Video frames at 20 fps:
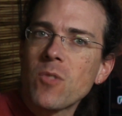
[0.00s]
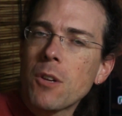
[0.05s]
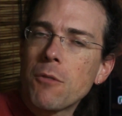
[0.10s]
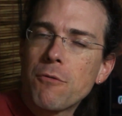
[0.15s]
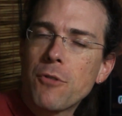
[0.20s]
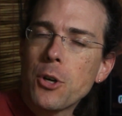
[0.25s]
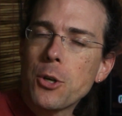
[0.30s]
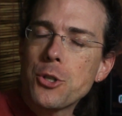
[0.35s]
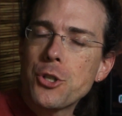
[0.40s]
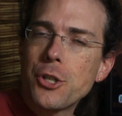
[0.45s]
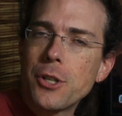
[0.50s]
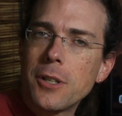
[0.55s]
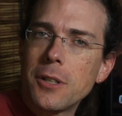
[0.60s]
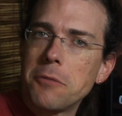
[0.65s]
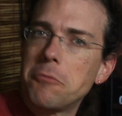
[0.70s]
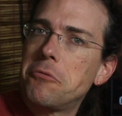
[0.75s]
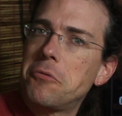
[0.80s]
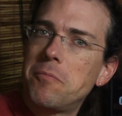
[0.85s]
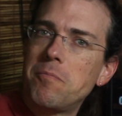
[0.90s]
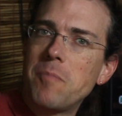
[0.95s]
version
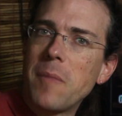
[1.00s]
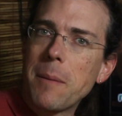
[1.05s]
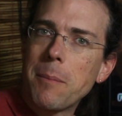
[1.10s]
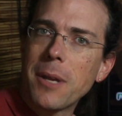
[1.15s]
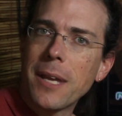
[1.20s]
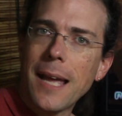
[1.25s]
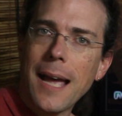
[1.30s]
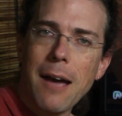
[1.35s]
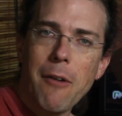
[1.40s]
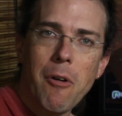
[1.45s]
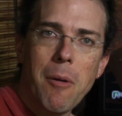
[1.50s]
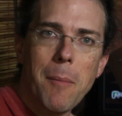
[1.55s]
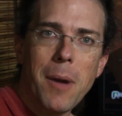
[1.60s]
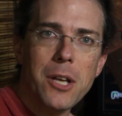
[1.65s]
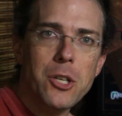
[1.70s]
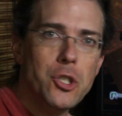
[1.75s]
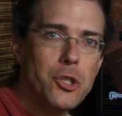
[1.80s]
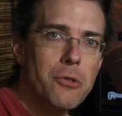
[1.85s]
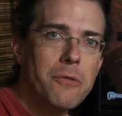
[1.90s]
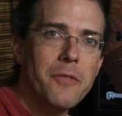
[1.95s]
of maybe how I
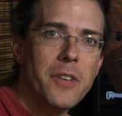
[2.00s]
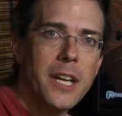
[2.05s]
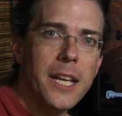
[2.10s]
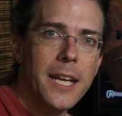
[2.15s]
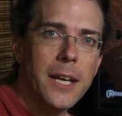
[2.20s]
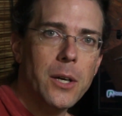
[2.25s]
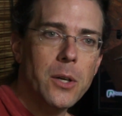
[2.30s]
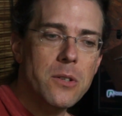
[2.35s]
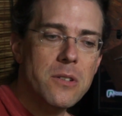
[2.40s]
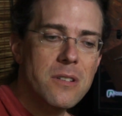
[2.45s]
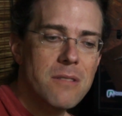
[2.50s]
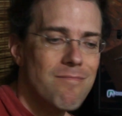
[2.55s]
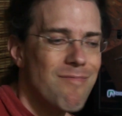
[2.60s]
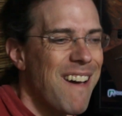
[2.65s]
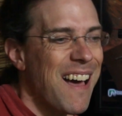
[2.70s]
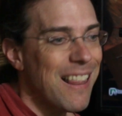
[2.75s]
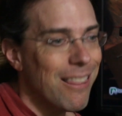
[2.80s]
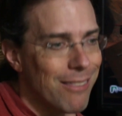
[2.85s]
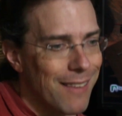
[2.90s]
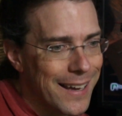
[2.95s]
might shoot videos.
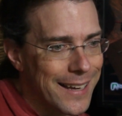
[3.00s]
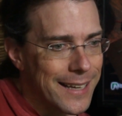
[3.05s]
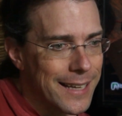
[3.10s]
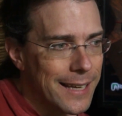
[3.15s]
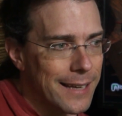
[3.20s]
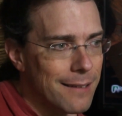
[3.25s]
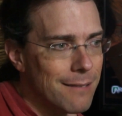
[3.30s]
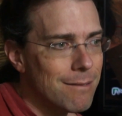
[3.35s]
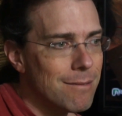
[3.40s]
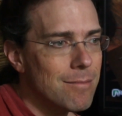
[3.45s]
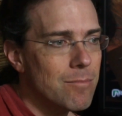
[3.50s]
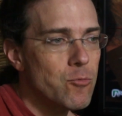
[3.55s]
I like it.